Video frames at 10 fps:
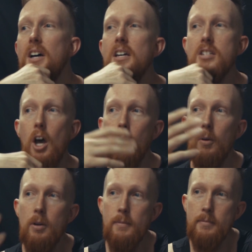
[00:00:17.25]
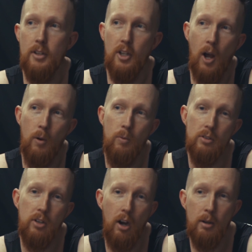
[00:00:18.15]
So, you know,
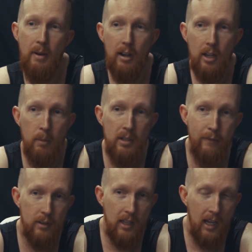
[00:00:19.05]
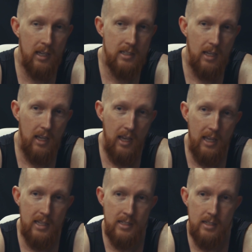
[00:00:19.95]
we'll talk about a couple different things
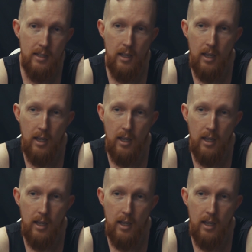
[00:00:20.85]
is